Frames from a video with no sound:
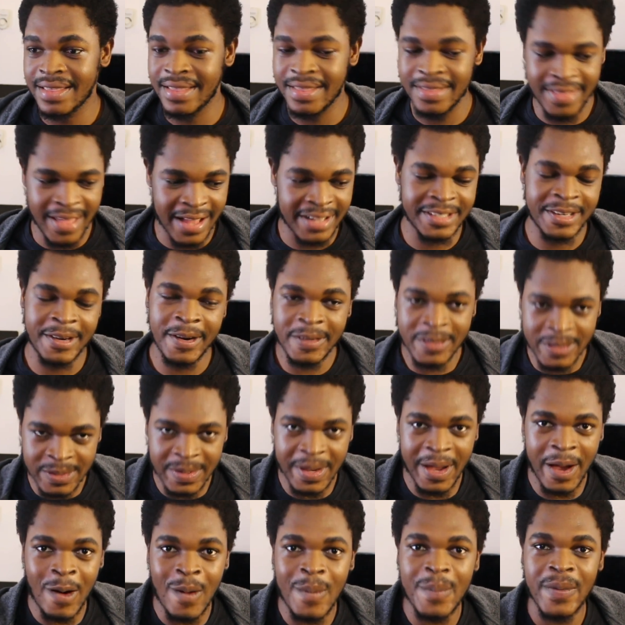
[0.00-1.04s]
that's here to
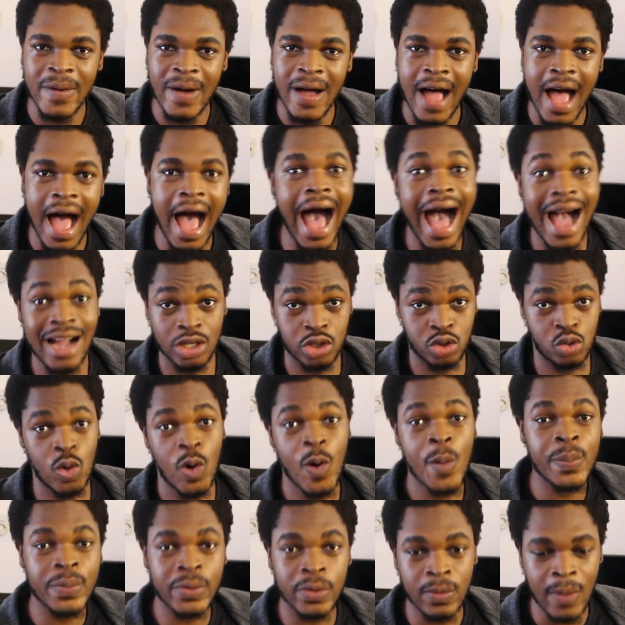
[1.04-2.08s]
help
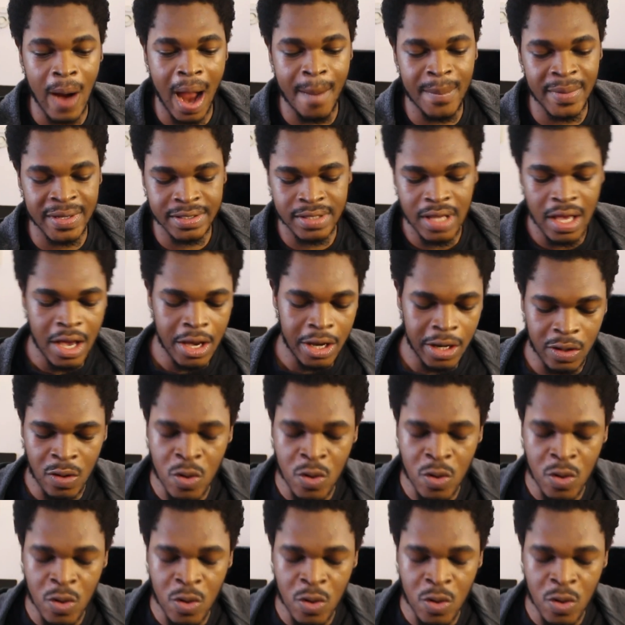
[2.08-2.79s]
actual programmers.